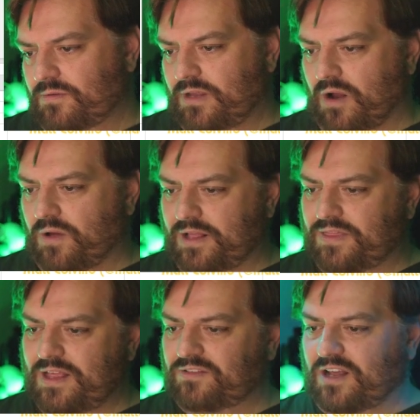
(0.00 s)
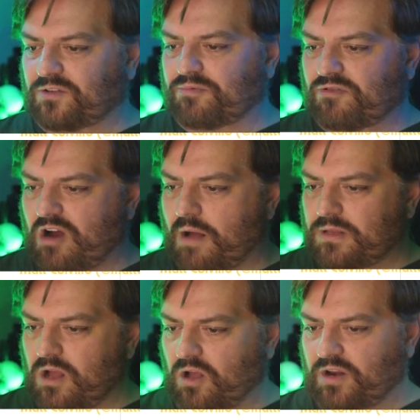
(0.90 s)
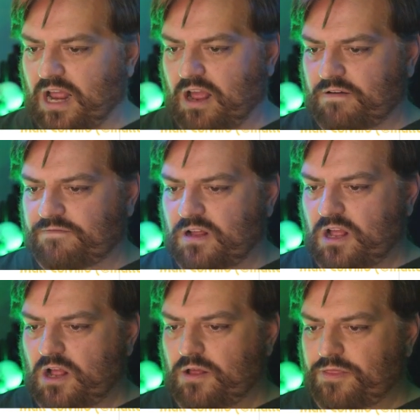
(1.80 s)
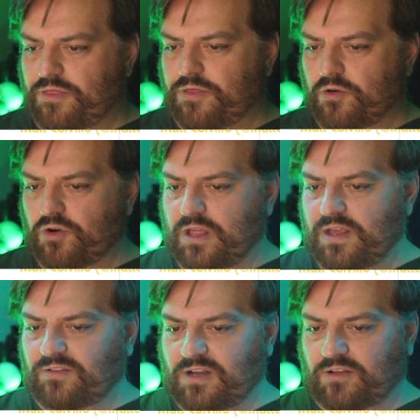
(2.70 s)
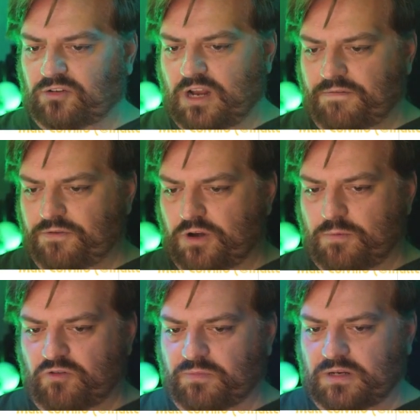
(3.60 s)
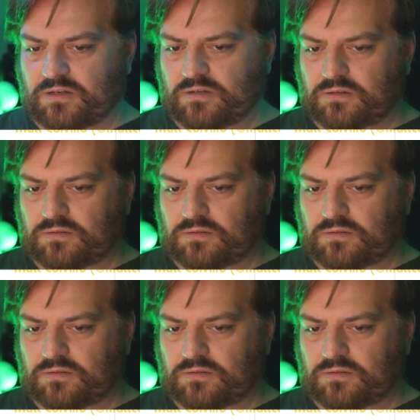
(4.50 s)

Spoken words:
you know, like these guys are probably all going to have 30. These guys are going to have 30 movement,